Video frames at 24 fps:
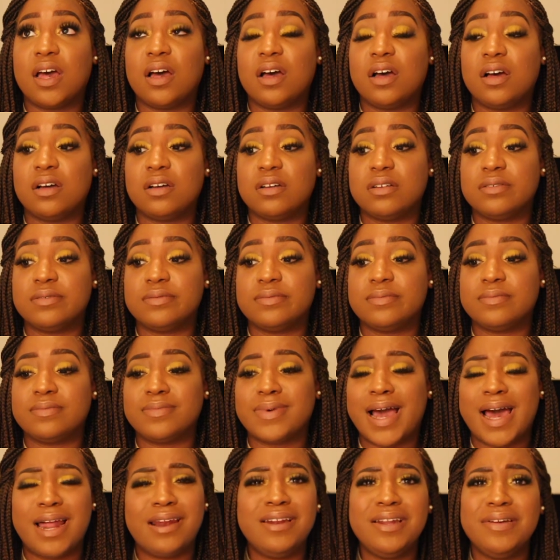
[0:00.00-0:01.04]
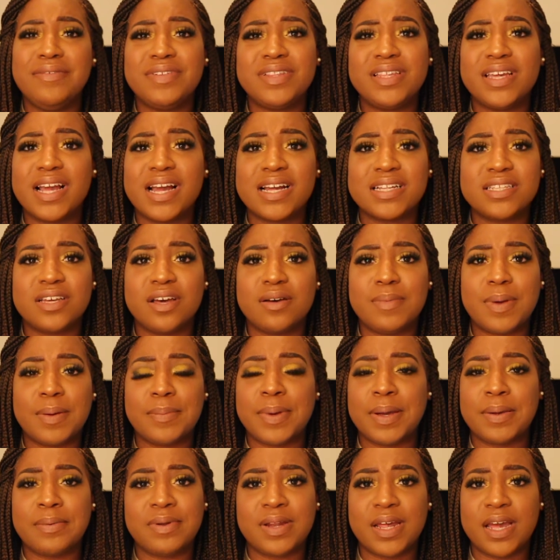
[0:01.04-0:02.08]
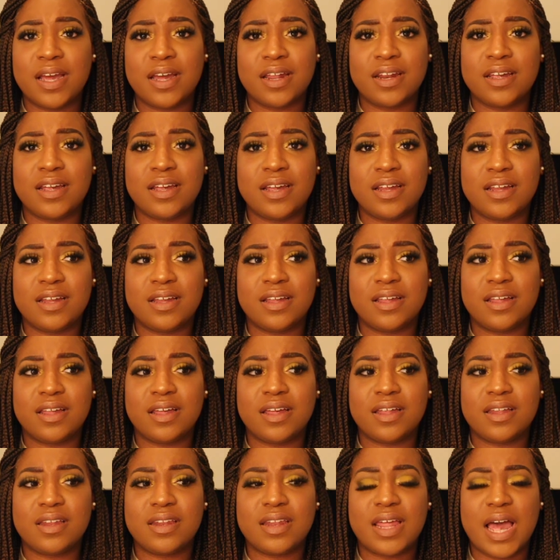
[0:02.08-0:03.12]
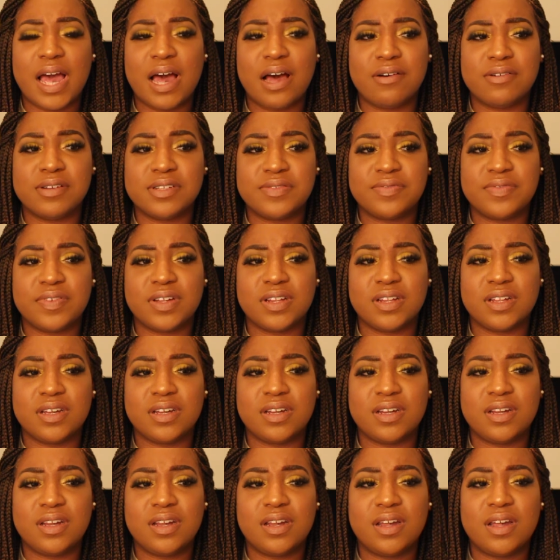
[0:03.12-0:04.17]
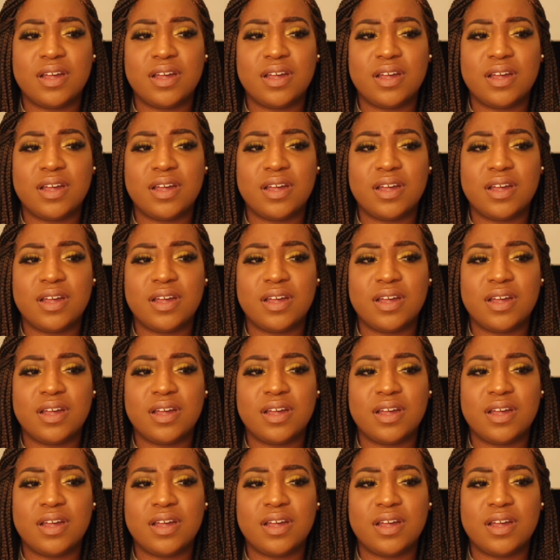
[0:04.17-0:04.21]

I don't even think I told my baby daddy how I was feeling.